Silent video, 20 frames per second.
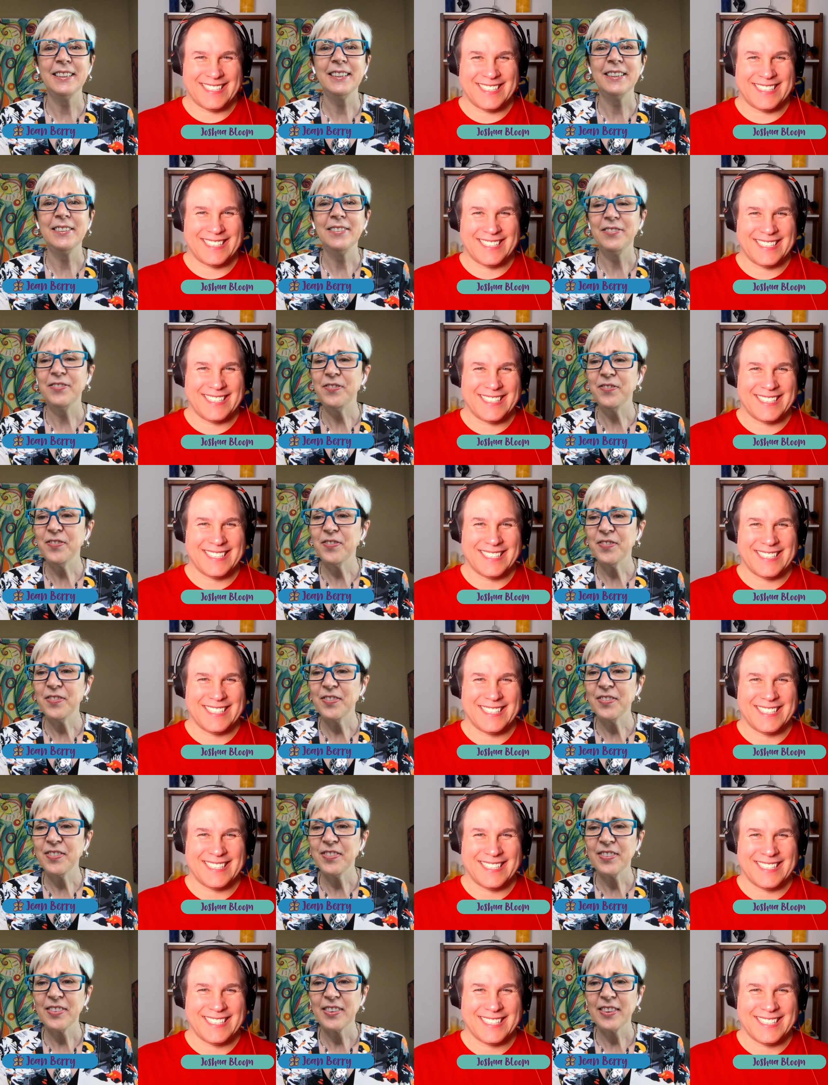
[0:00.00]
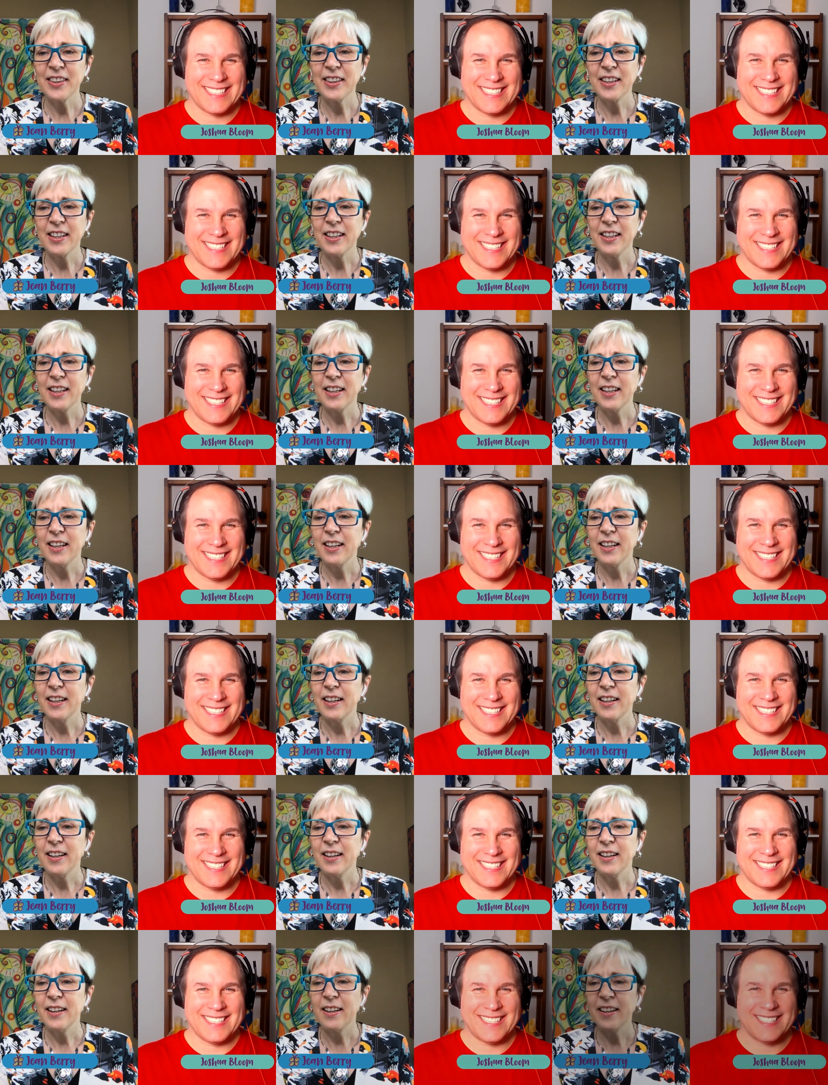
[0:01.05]

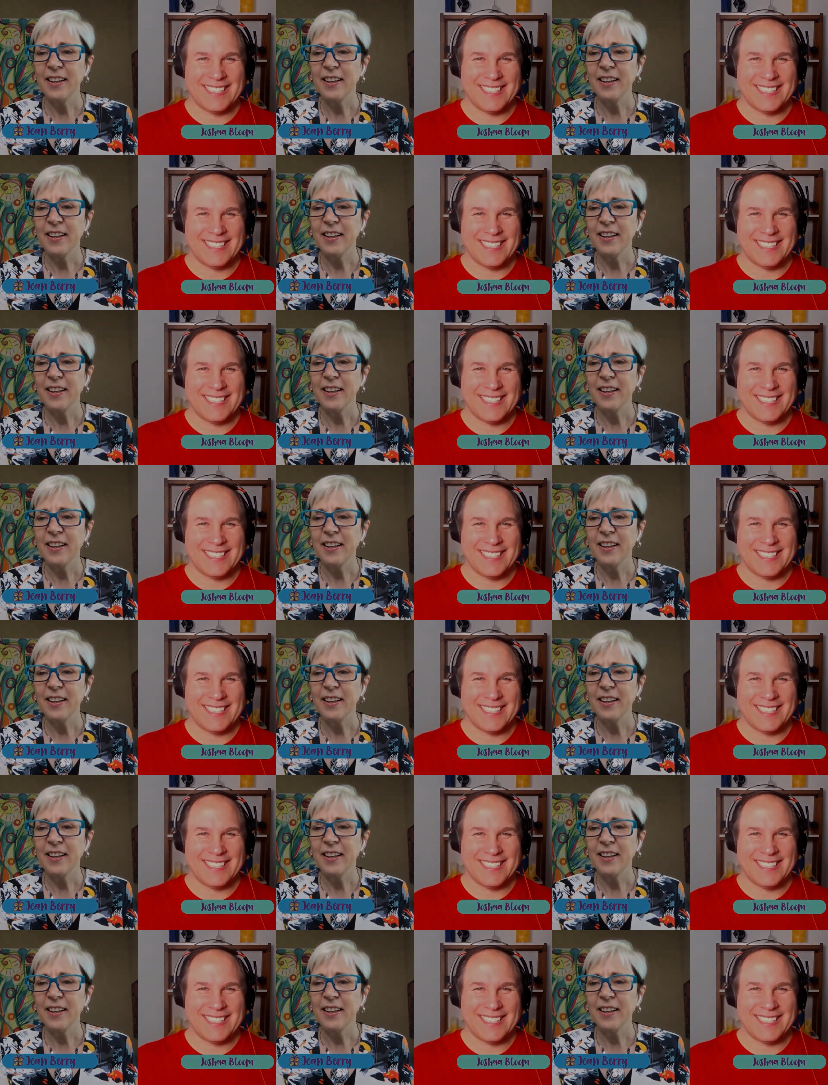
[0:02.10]
Nothing is said.